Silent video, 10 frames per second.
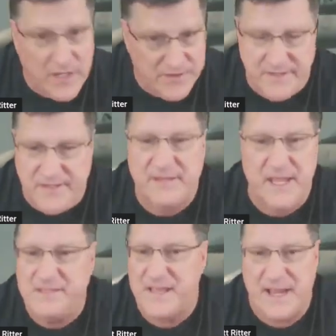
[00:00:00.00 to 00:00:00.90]
Russia
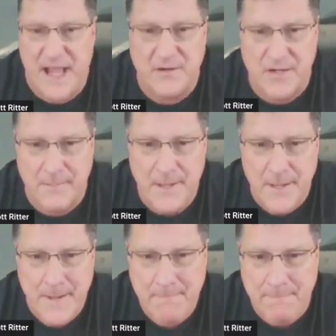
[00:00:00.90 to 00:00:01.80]
dictates that outcome.
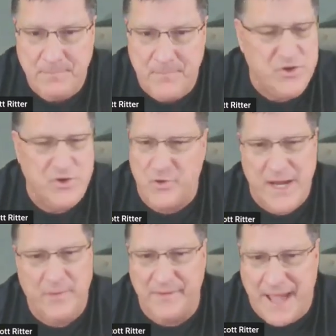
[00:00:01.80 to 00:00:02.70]
But Ukraine will